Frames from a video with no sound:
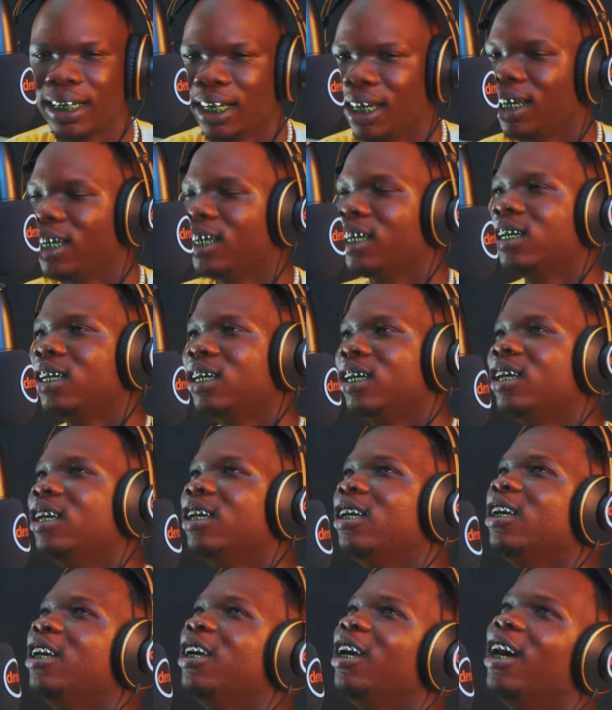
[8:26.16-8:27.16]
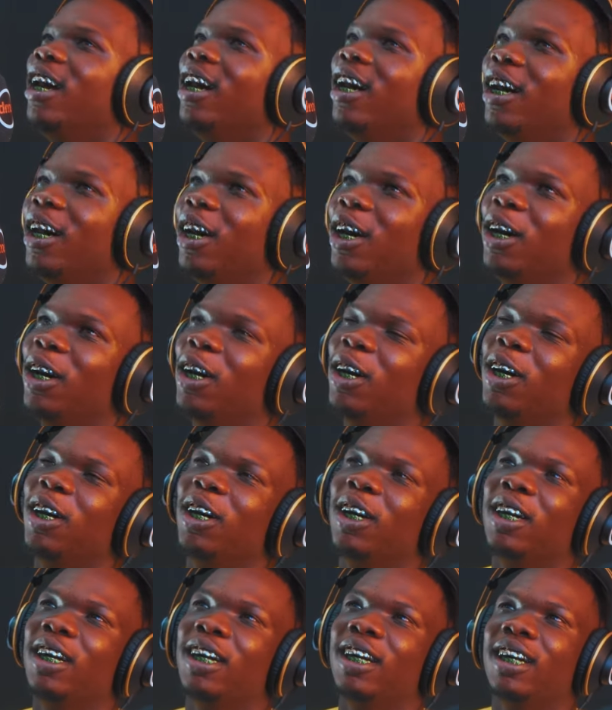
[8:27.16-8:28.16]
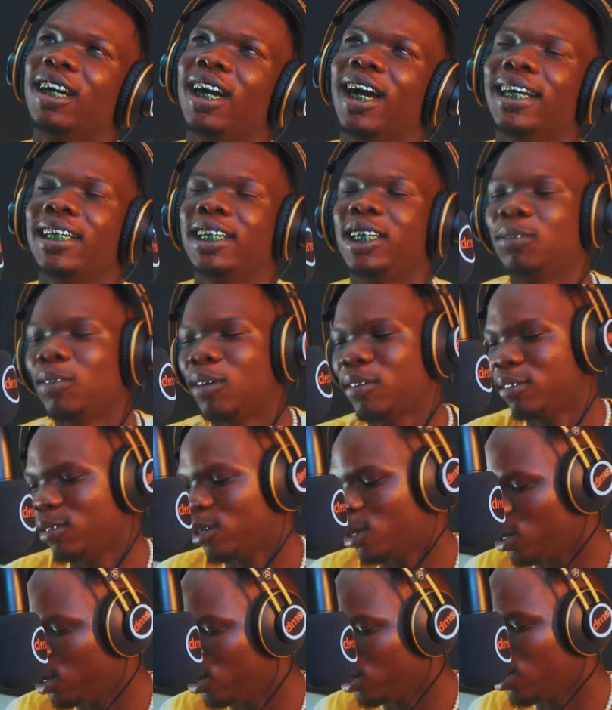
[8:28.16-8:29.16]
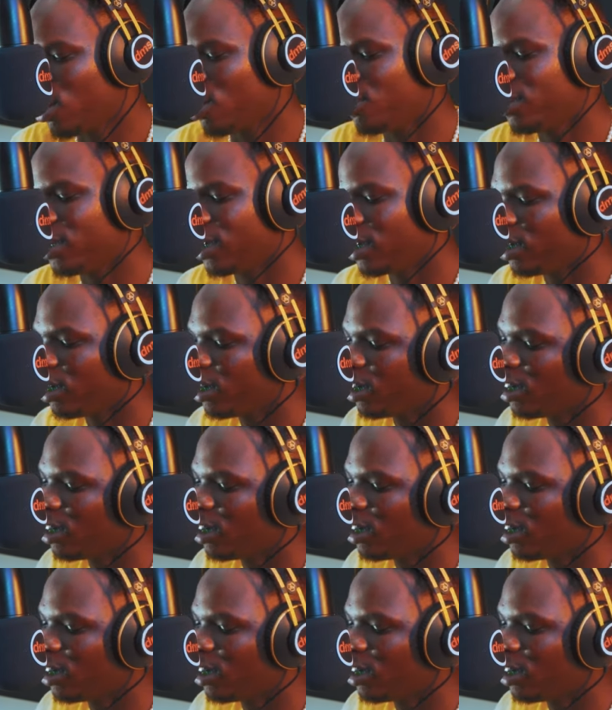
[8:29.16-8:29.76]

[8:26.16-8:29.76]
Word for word: day. Okay. Uh, I need my phone. Obviously,